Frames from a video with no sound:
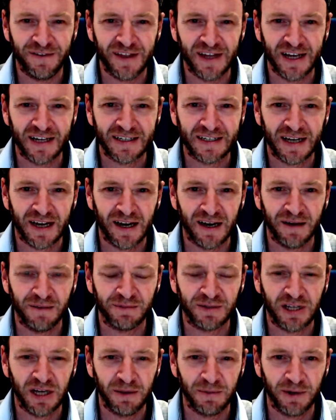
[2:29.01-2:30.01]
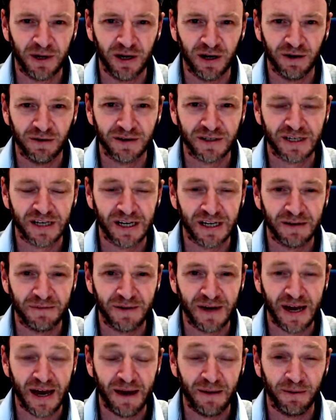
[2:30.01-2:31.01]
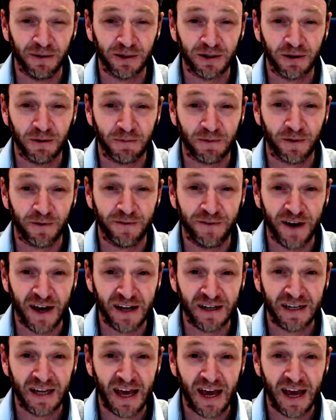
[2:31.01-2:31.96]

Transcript: that Tom Thibodeau is going to be able to prevent